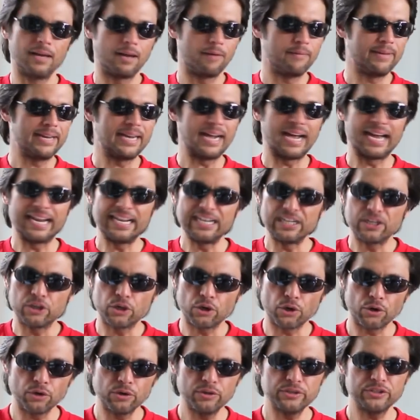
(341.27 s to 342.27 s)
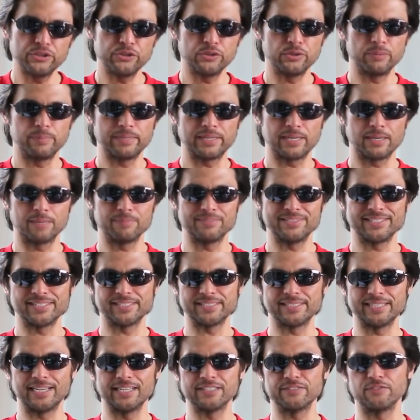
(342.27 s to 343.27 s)
I mean, I encourage you to become
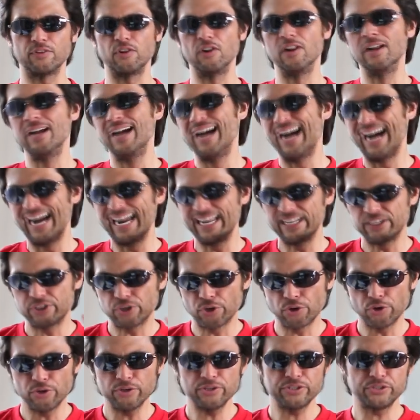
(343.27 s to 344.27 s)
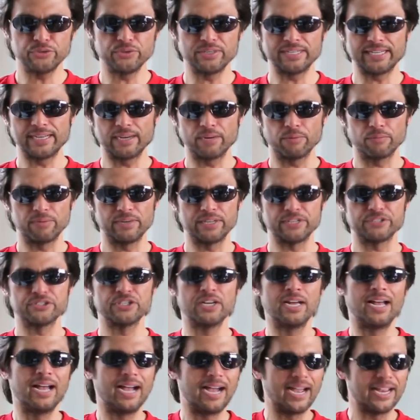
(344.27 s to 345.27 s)
successful. I encourage you to get
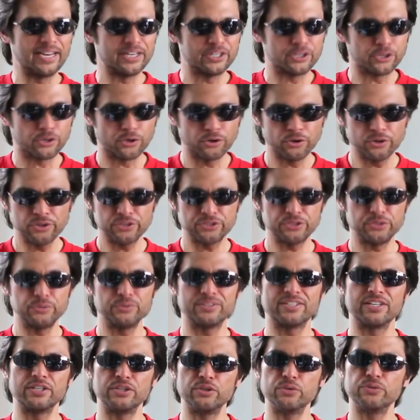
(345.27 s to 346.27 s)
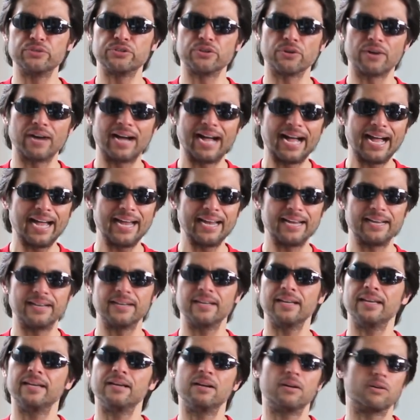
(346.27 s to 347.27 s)
rich. I encourage you to use your height
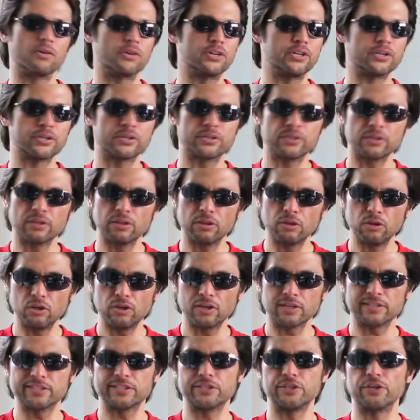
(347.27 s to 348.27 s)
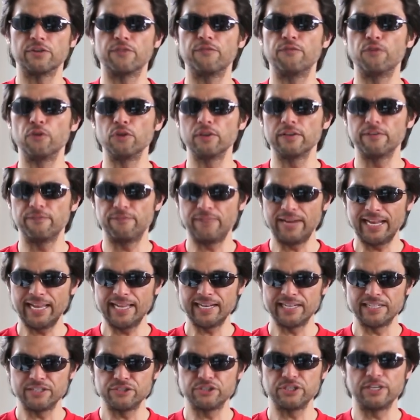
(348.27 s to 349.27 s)
or your good looks to your full
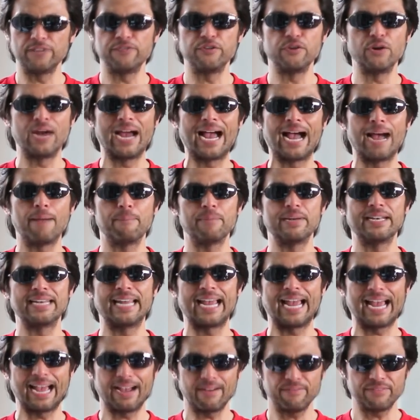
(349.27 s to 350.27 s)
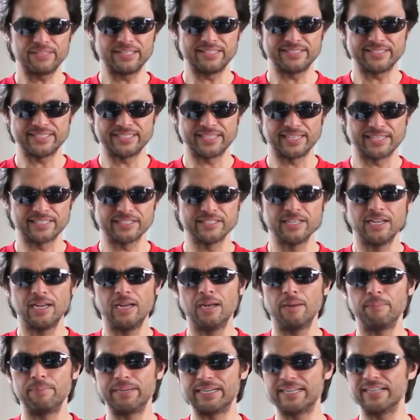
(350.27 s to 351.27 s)
advantage if you happen to have these things,
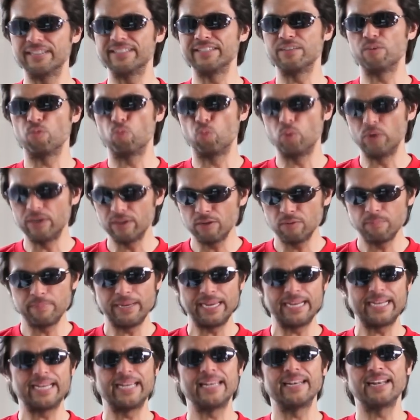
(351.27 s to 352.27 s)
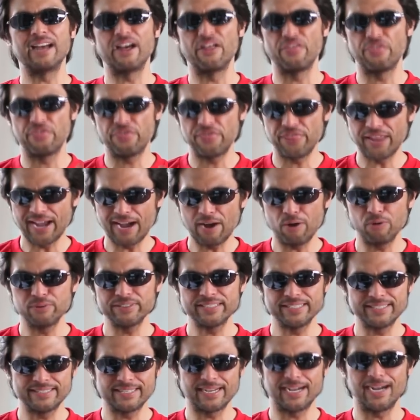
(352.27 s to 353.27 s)
because it will make it a
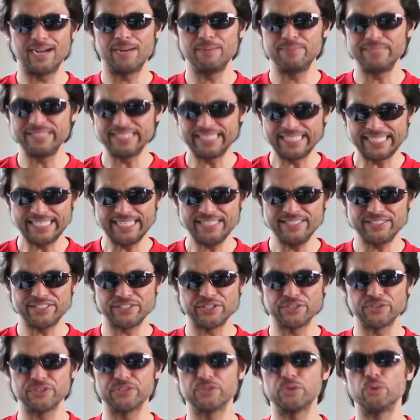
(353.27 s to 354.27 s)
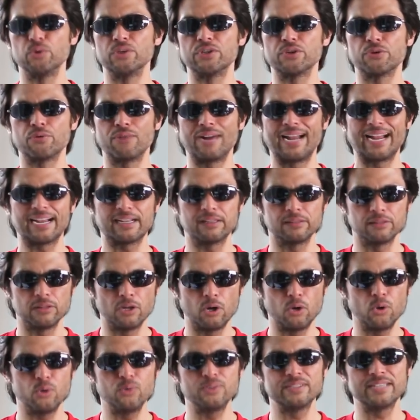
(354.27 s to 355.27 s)
thousand times easier to attract
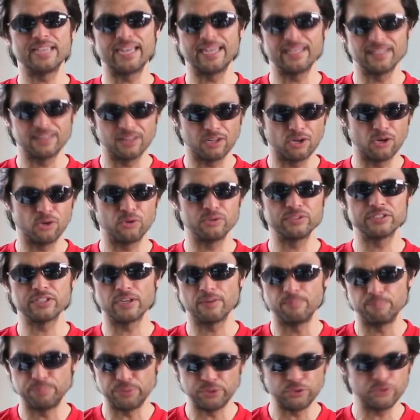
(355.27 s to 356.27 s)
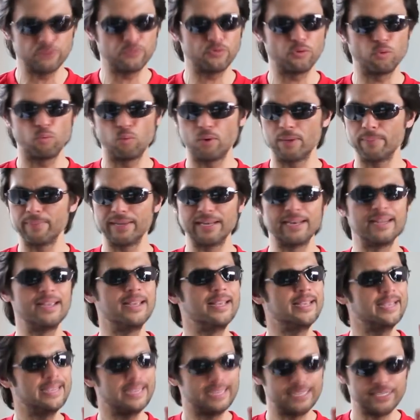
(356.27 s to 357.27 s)
loads and loads of beautiful
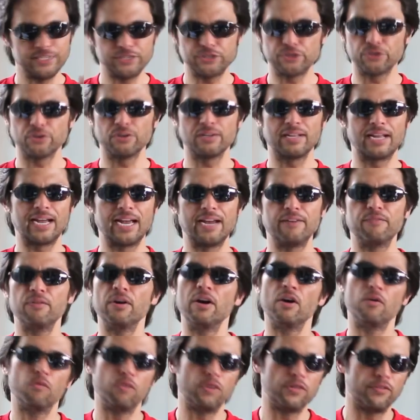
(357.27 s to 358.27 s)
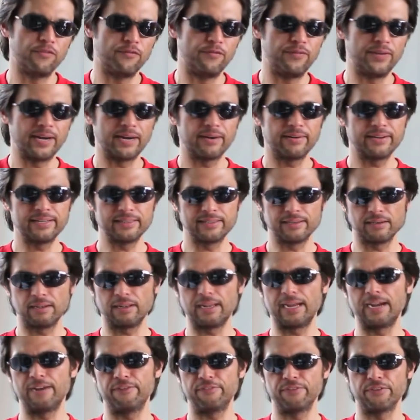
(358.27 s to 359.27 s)
women into your life with very
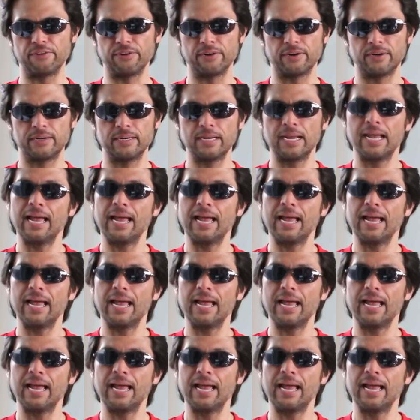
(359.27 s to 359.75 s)
little effort.